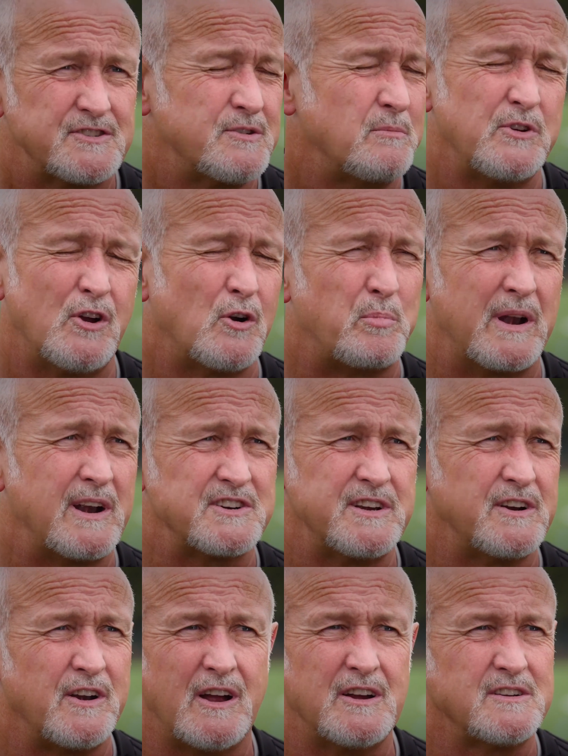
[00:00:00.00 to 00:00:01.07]
Some of the young players
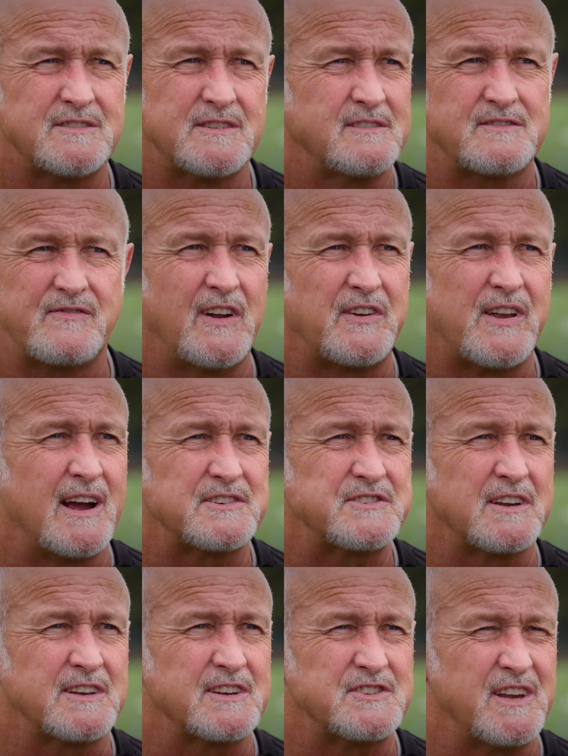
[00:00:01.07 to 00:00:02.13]
here now, it's
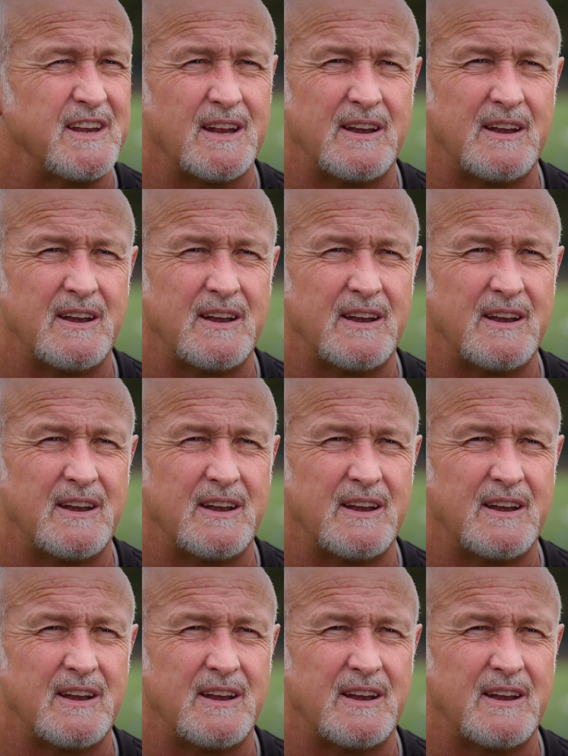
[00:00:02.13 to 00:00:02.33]
fantastic to see,